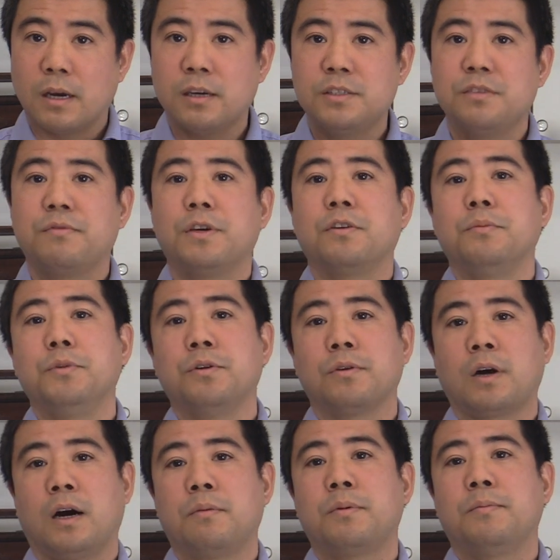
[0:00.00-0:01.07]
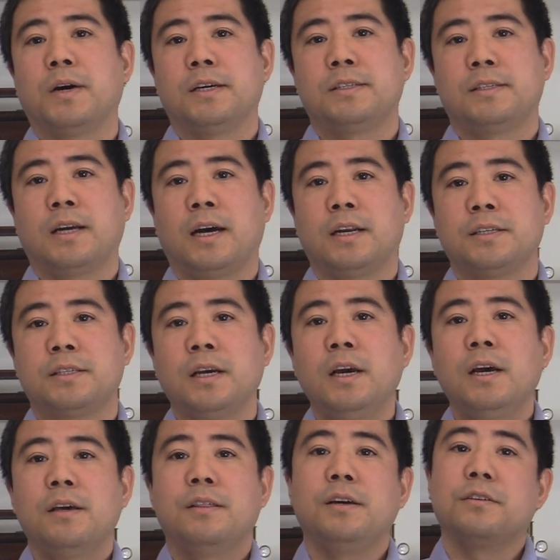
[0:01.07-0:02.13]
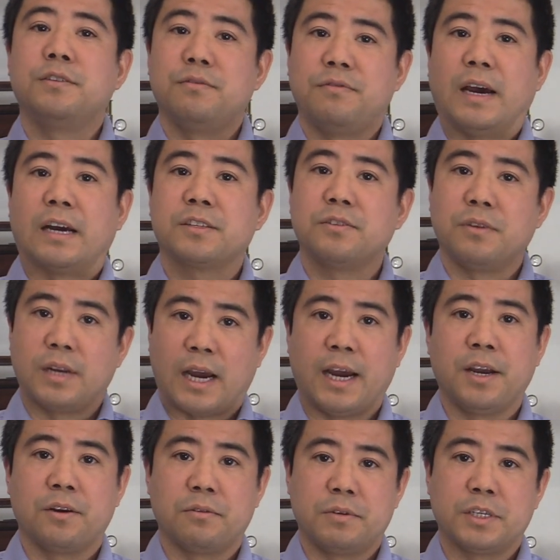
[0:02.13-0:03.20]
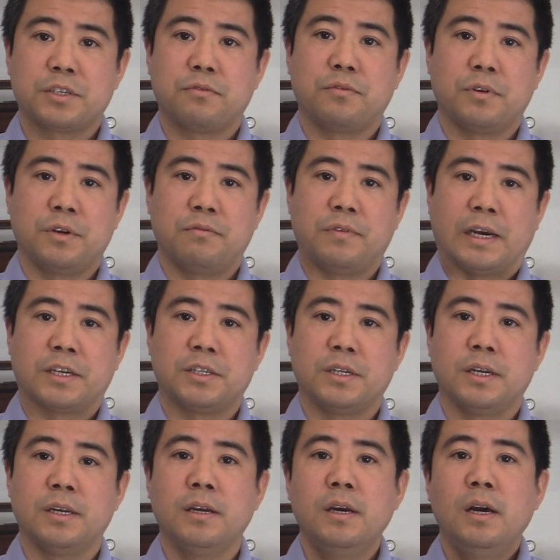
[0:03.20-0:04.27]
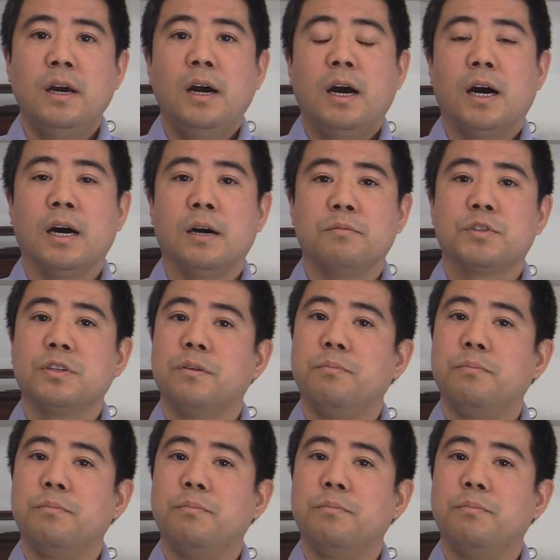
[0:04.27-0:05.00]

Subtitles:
of their immunocompromised status, they are de facto at higher risk for infection. So the